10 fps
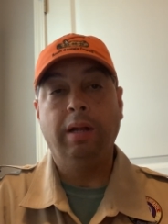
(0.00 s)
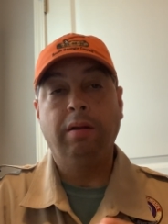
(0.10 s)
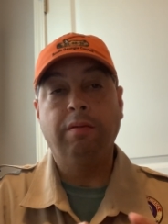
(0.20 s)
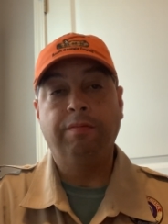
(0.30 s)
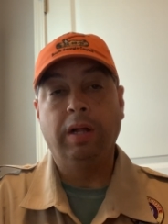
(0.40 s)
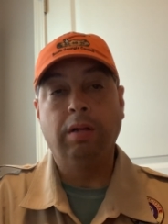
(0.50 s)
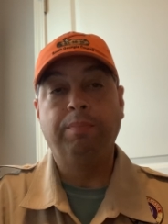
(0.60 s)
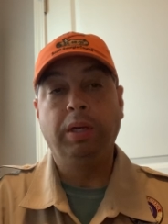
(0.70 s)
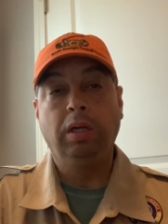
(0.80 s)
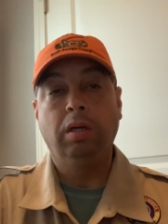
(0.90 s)

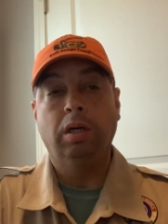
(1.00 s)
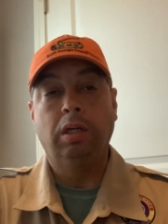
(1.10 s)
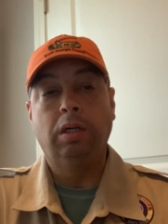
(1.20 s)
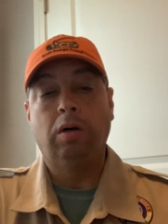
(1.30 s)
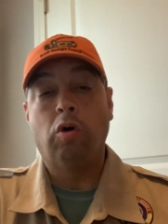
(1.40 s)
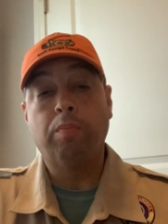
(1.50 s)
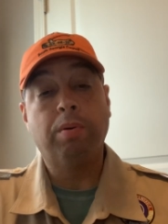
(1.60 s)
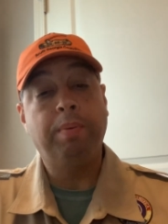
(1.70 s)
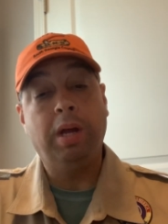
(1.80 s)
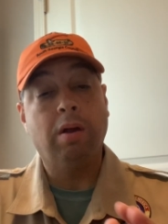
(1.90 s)
developing or
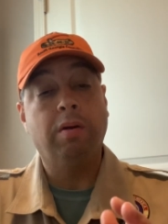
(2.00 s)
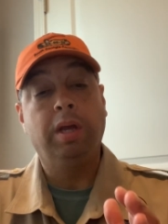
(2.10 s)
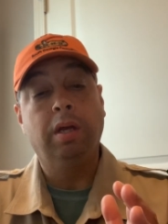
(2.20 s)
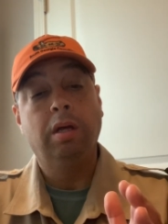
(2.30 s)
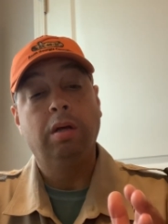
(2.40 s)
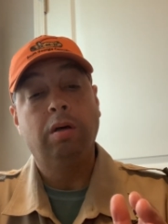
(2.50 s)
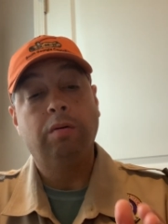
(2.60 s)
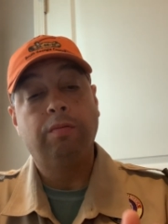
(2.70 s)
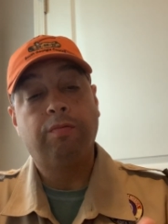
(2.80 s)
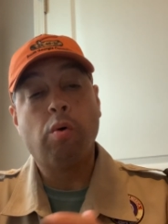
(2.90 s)
preparing
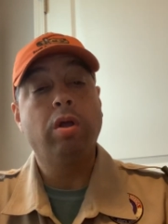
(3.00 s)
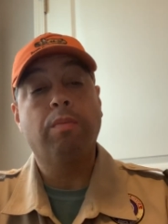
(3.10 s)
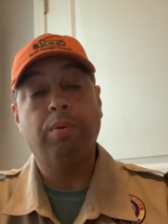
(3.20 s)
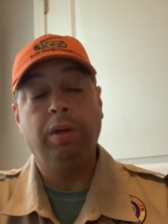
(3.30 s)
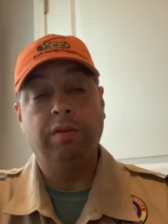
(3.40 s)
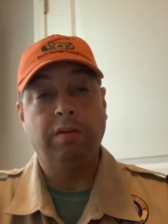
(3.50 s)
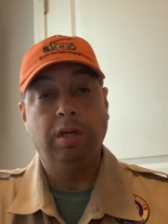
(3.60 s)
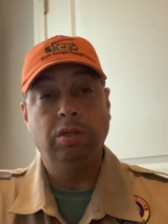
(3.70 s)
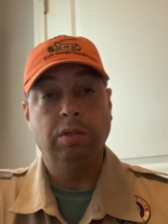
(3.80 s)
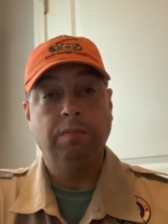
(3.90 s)
for your
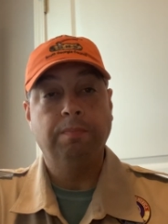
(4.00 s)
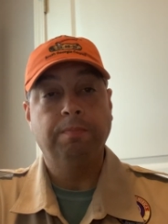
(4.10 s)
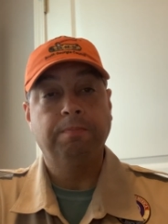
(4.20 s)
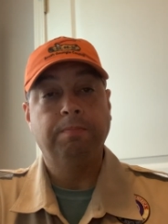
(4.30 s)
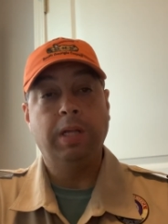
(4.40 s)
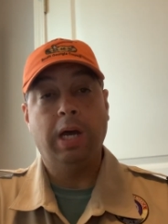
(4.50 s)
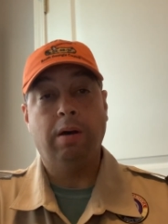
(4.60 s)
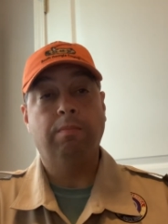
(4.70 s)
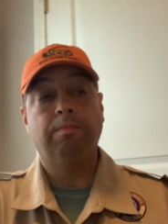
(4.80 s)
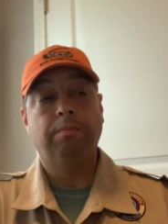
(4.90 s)
presentation.
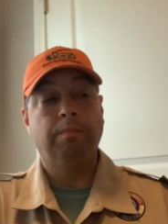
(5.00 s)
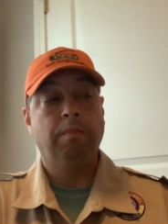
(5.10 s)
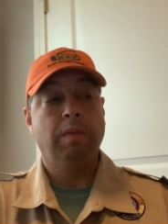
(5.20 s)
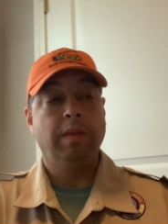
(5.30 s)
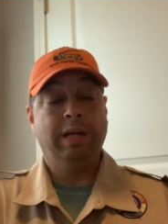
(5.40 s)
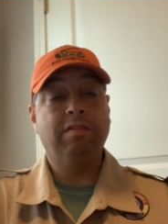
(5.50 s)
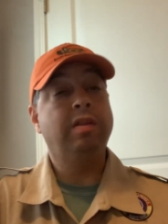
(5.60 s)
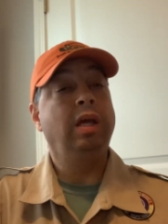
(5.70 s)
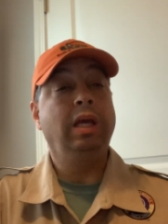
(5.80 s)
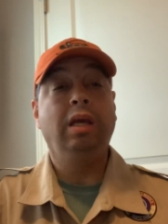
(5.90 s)
Now, that's
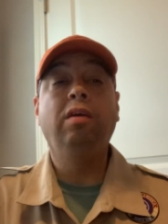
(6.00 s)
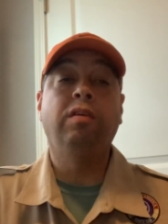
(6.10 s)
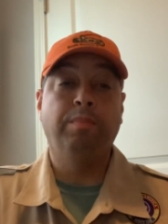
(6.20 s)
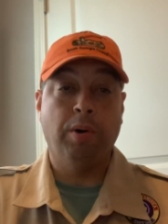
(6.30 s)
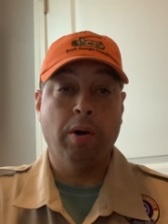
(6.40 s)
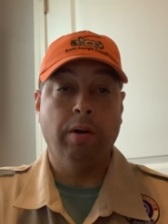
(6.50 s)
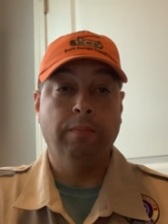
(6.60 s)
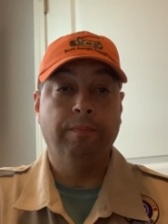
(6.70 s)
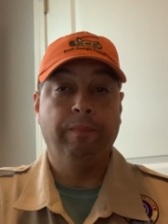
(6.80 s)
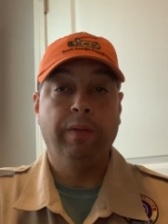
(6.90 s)
the easy part.
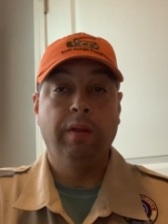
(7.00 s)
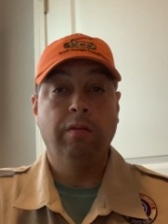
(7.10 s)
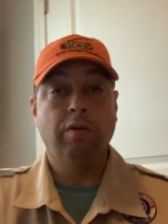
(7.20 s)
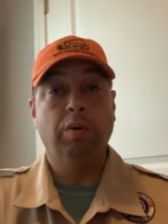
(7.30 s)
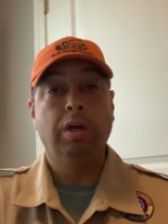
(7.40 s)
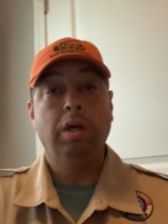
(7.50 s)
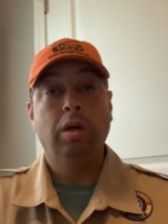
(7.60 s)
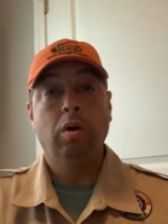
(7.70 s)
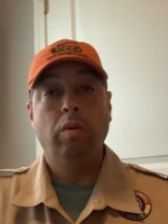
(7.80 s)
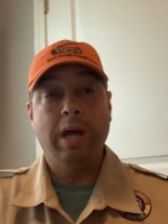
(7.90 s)
So
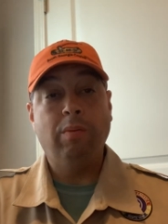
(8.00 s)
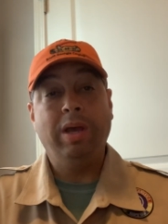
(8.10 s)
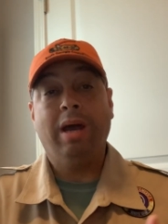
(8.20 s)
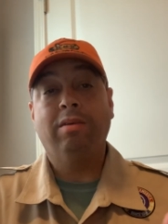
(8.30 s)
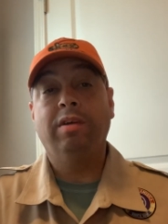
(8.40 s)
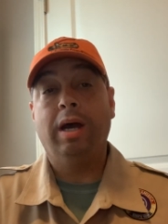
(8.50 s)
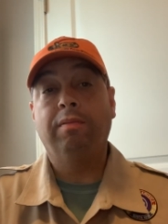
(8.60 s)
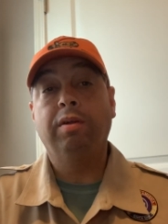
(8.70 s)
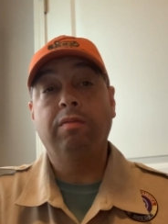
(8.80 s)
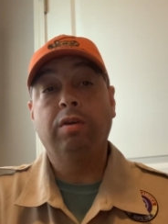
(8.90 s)
now we
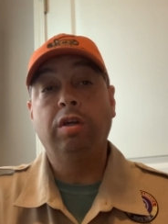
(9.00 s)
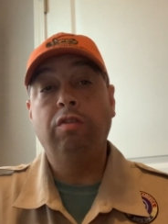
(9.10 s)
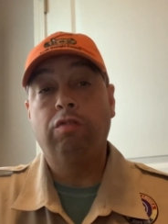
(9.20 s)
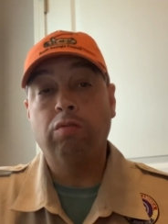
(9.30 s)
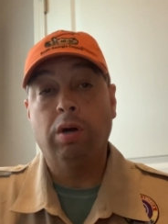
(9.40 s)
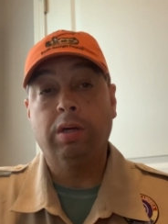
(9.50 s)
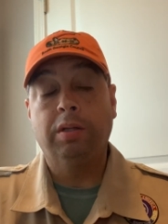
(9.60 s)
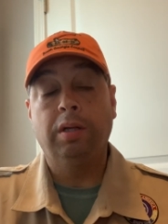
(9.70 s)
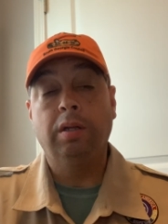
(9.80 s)
actually construct